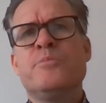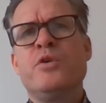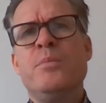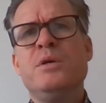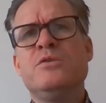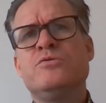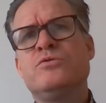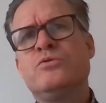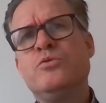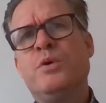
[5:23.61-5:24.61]
probably
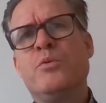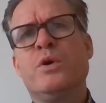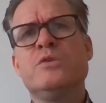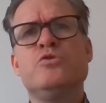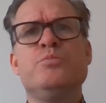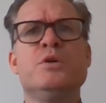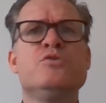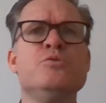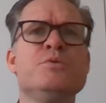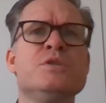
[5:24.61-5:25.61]
2.1,
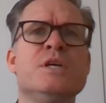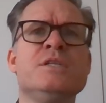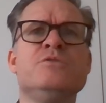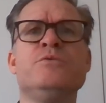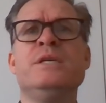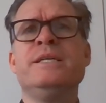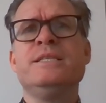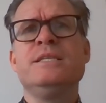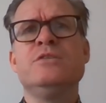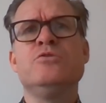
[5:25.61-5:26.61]
2.2% is
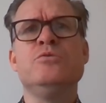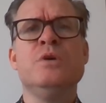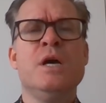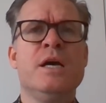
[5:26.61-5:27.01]
realistic to